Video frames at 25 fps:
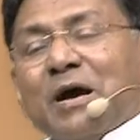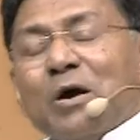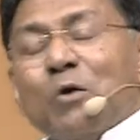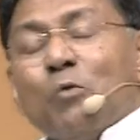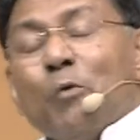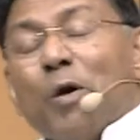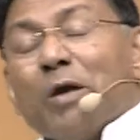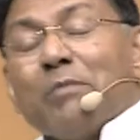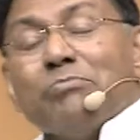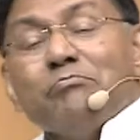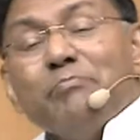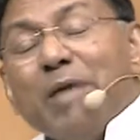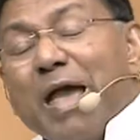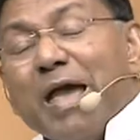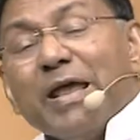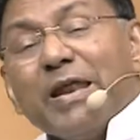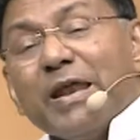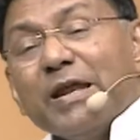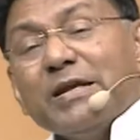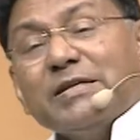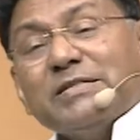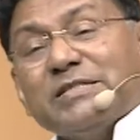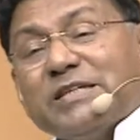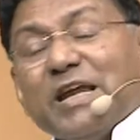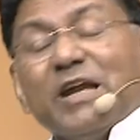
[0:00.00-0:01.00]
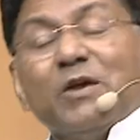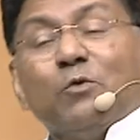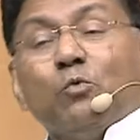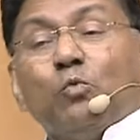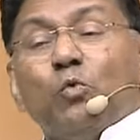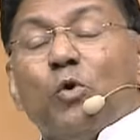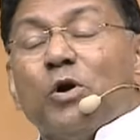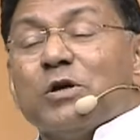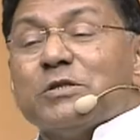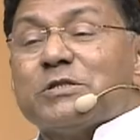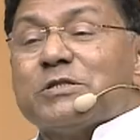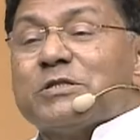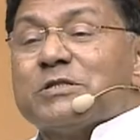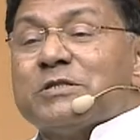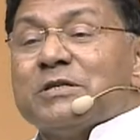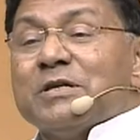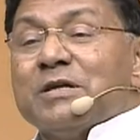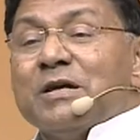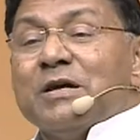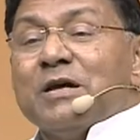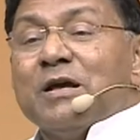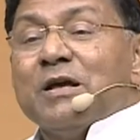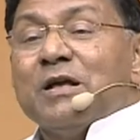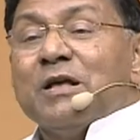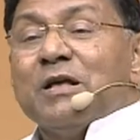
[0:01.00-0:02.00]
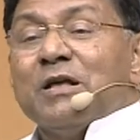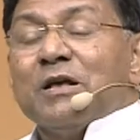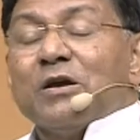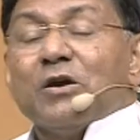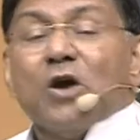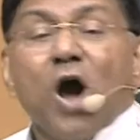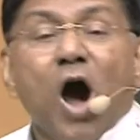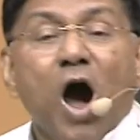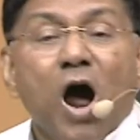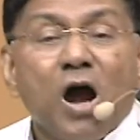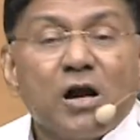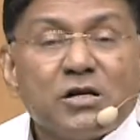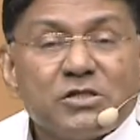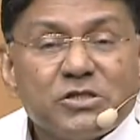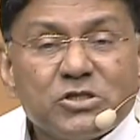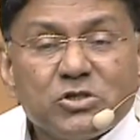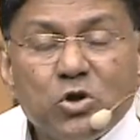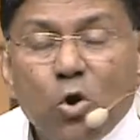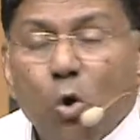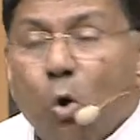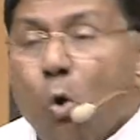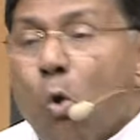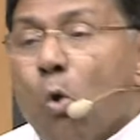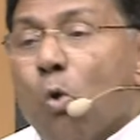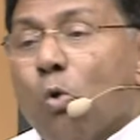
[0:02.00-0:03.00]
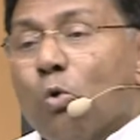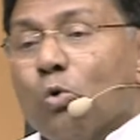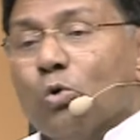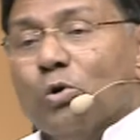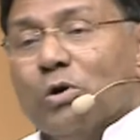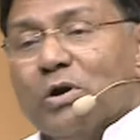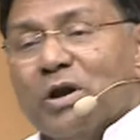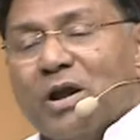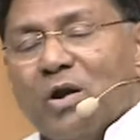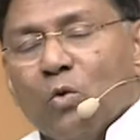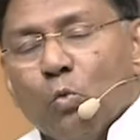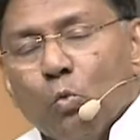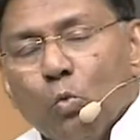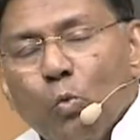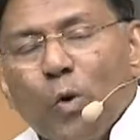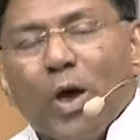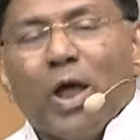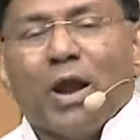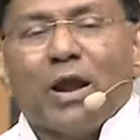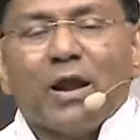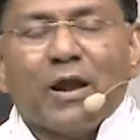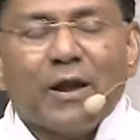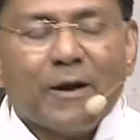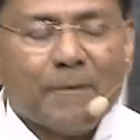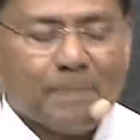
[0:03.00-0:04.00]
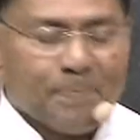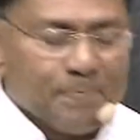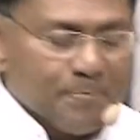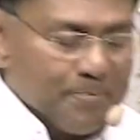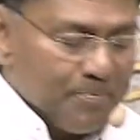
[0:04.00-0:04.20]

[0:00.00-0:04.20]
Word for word: what Mary did was God's own will.